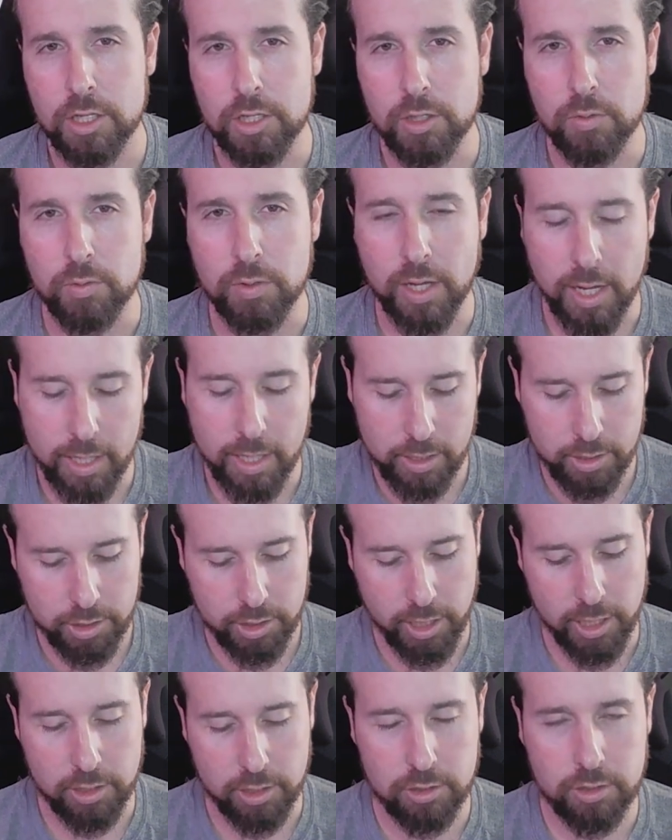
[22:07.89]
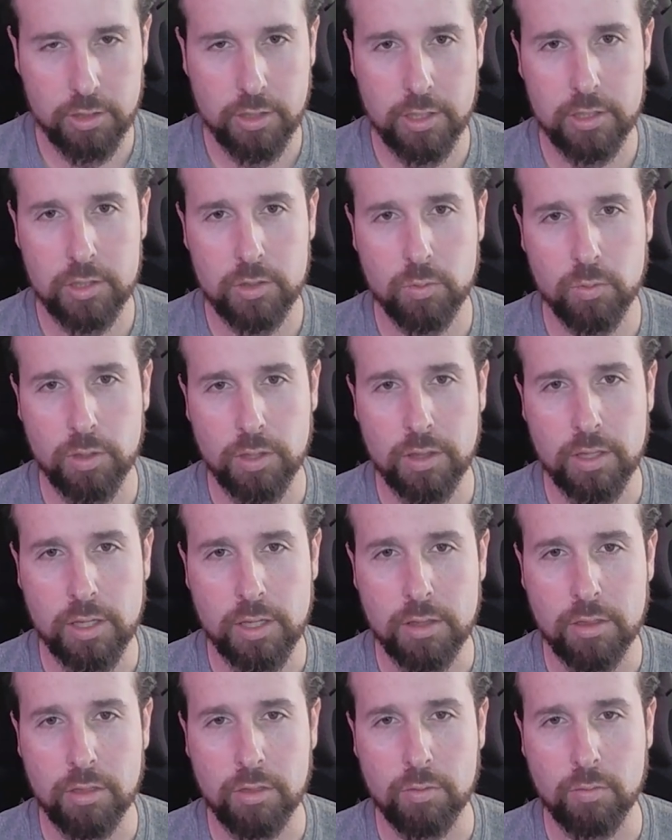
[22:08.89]
You can change this with
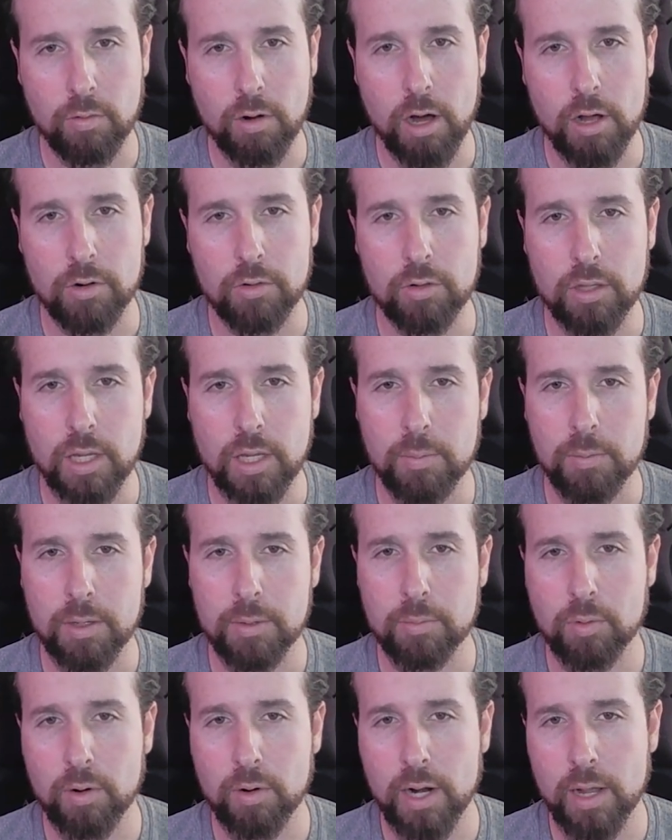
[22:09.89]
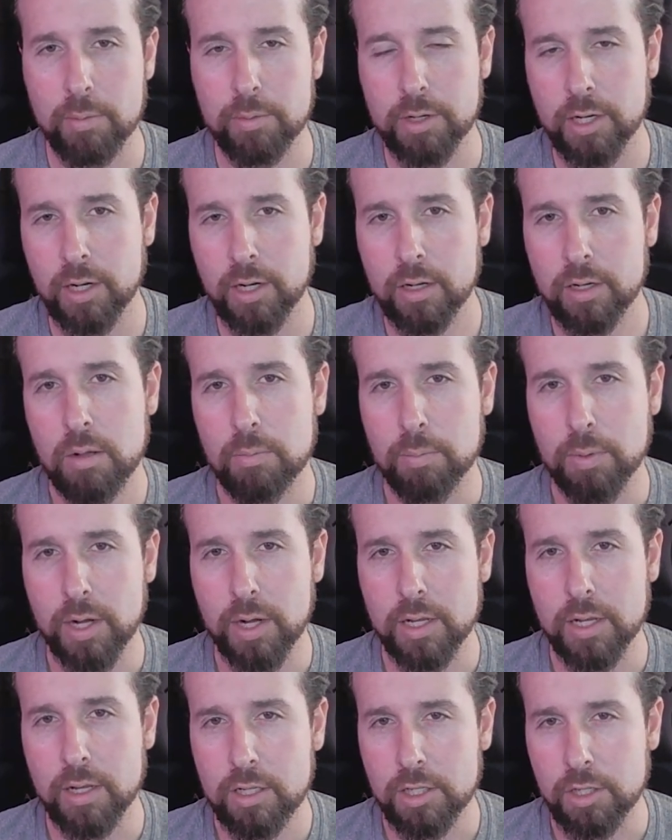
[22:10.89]
the throttle limit parameter,
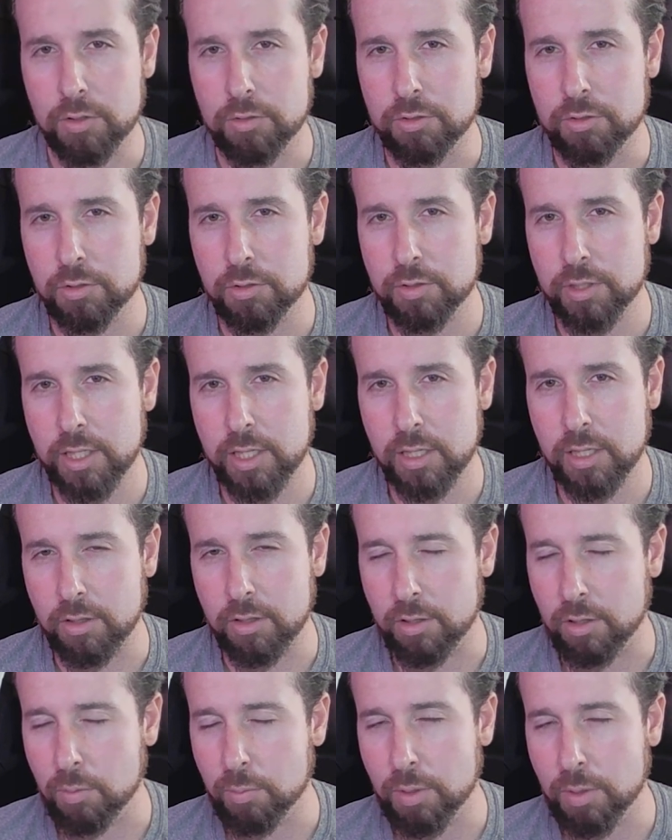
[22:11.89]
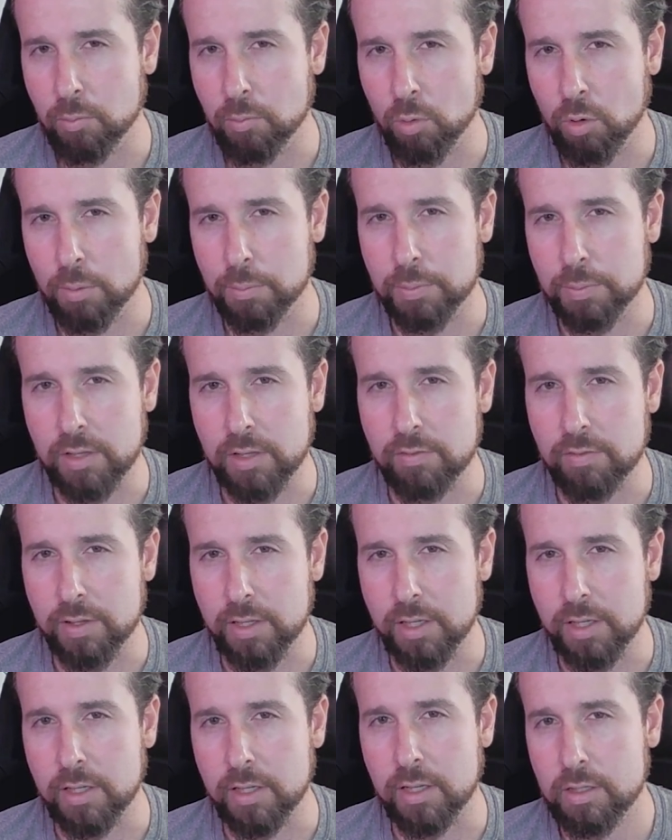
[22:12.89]
but you do need a little bit more
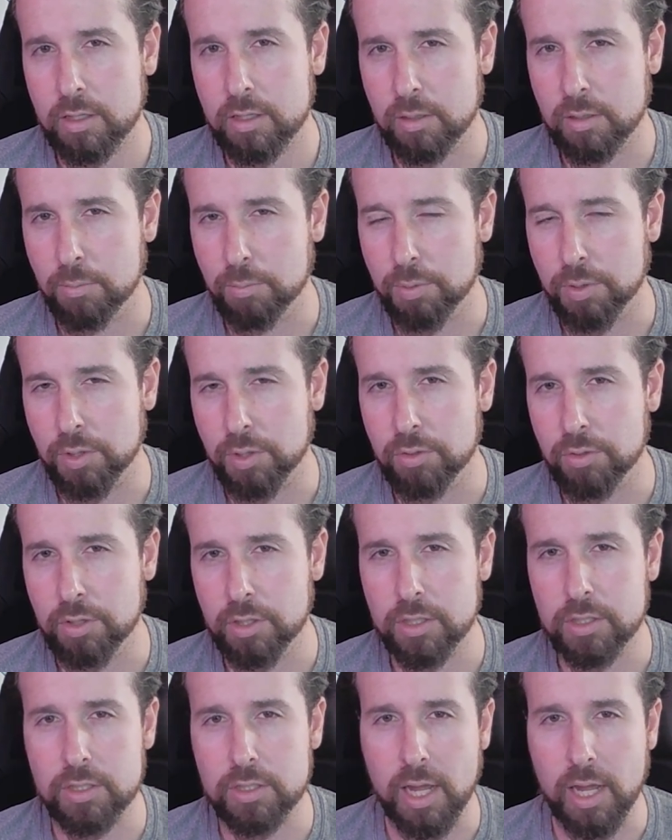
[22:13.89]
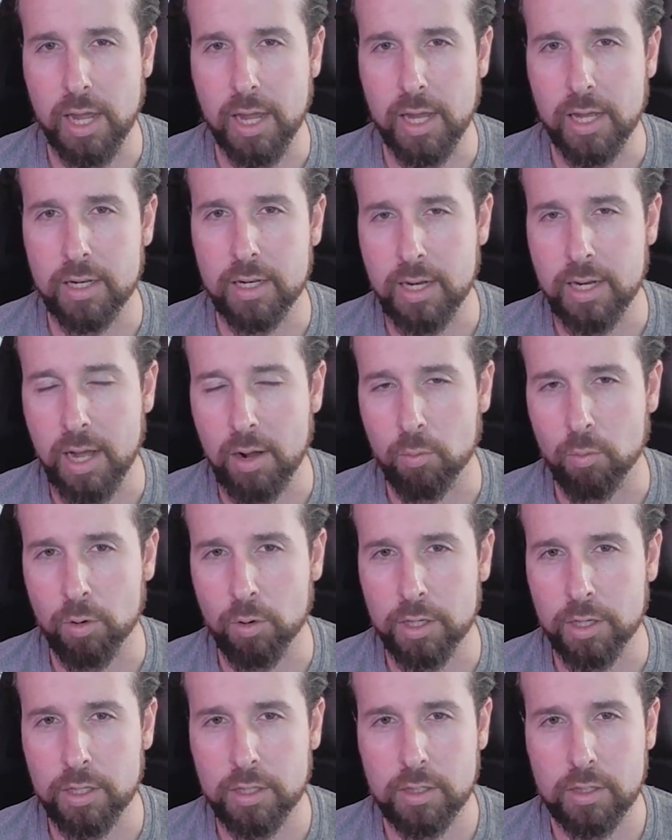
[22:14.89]
beefy computers and
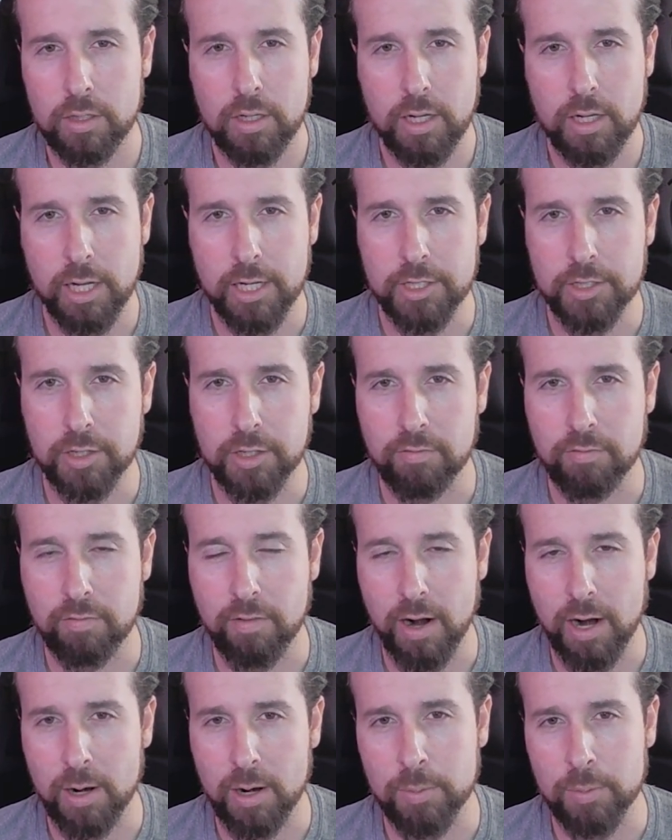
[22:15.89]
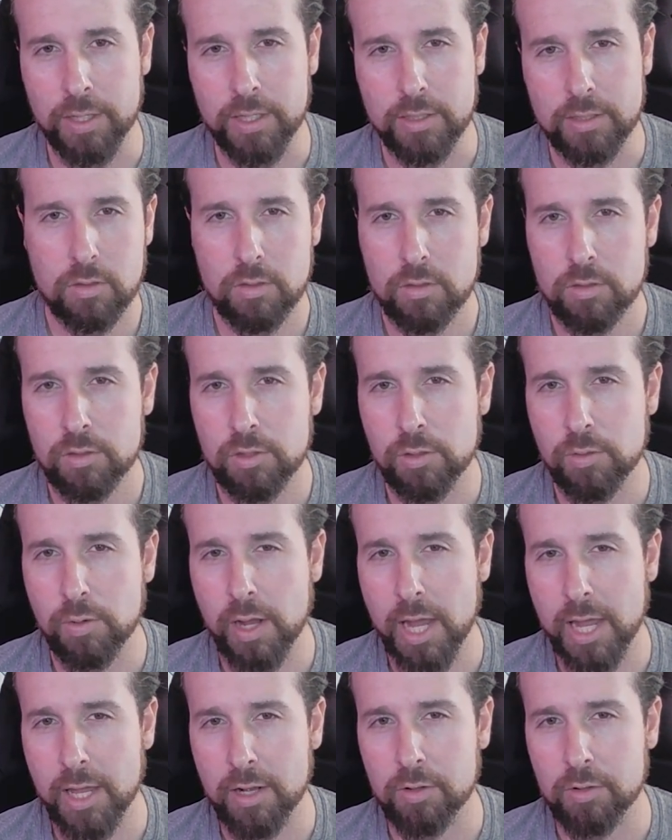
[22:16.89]
network in your environment to
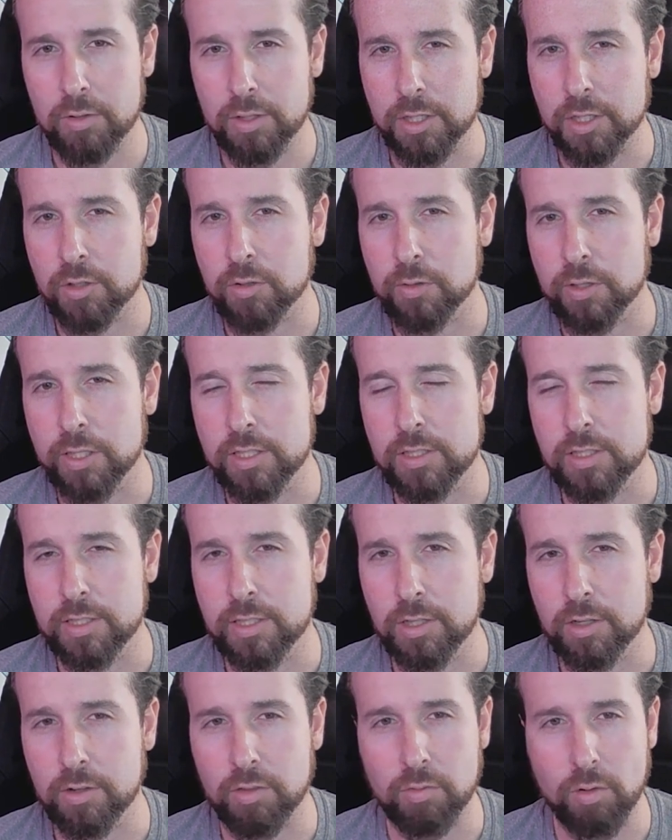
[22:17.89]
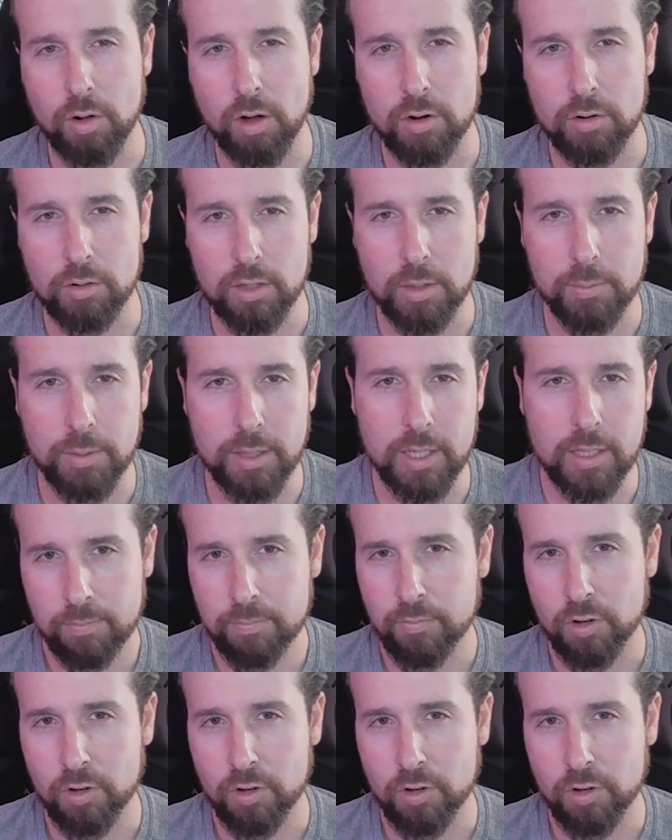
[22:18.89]
handle increasing your throttle limit.